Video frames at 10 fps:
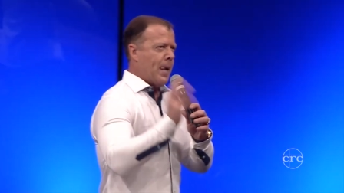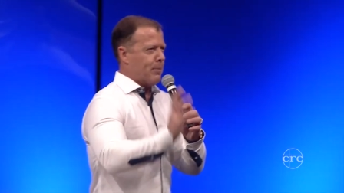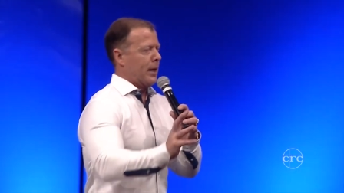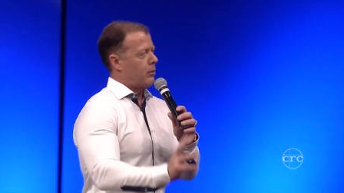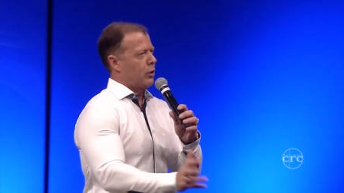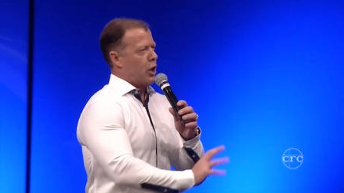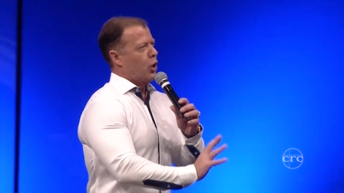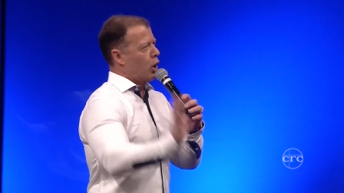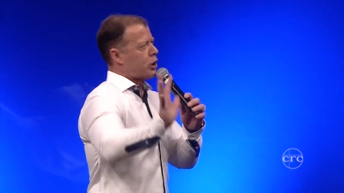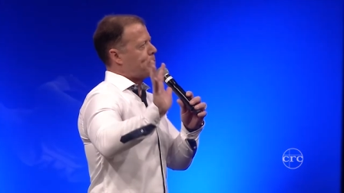but the
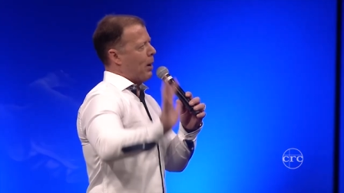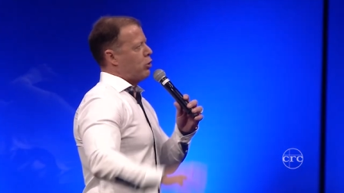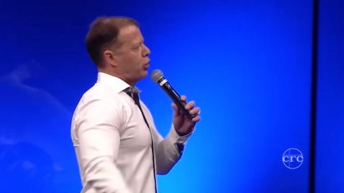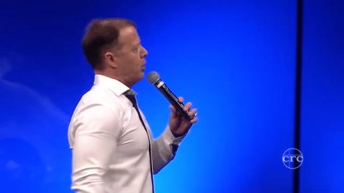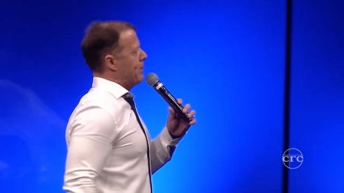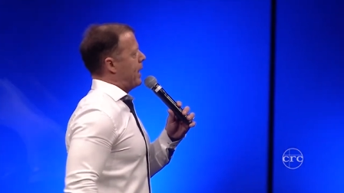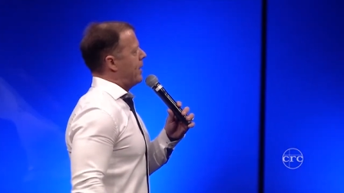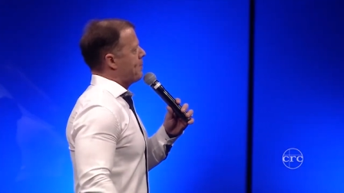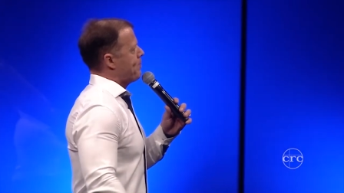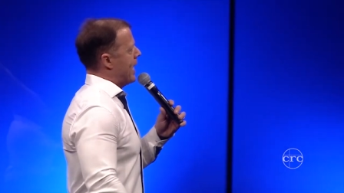Lord spoke to me
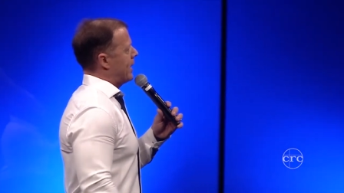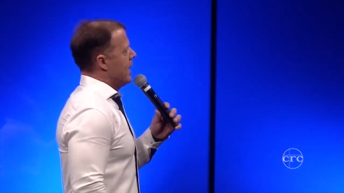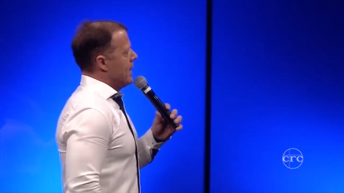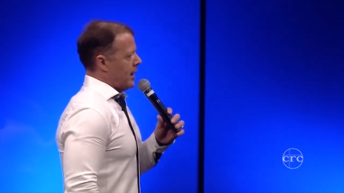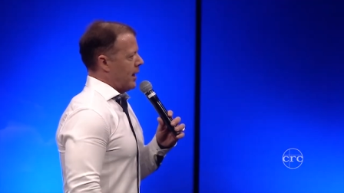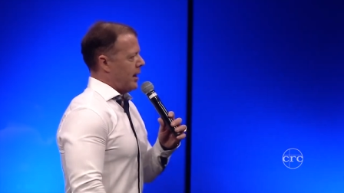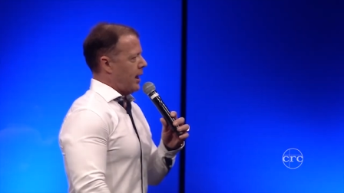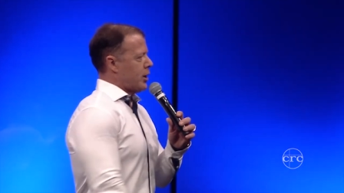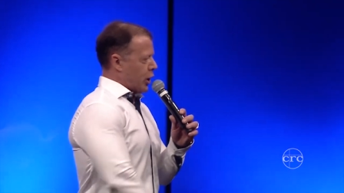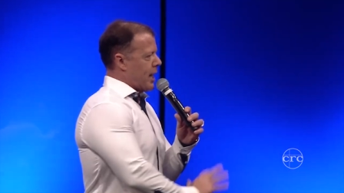that uh,
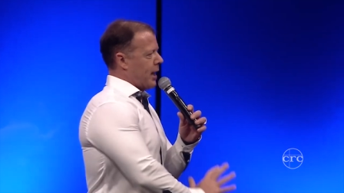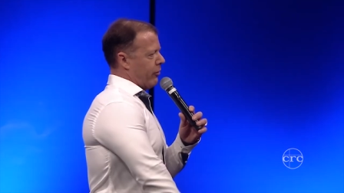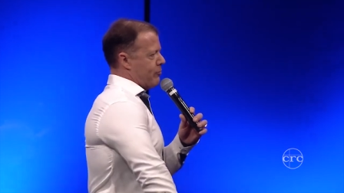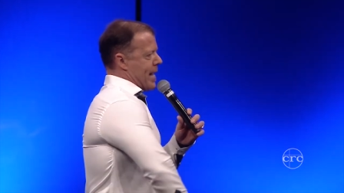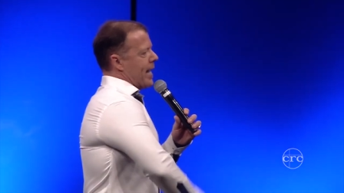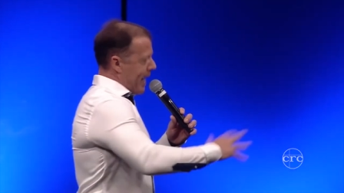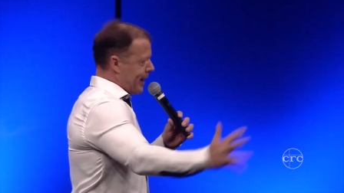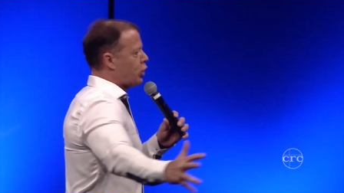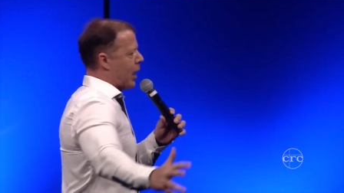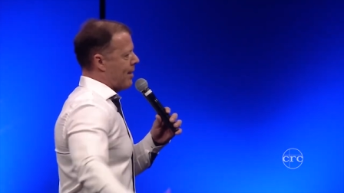He's going to give me an
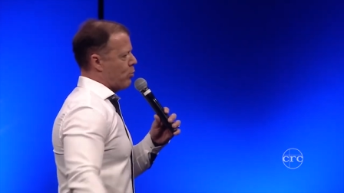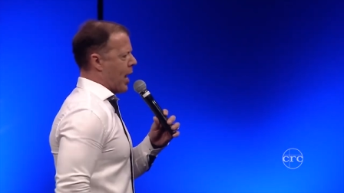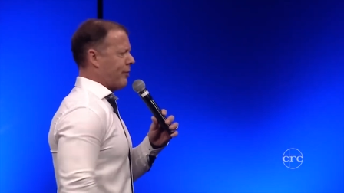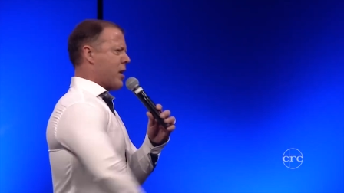end time wife.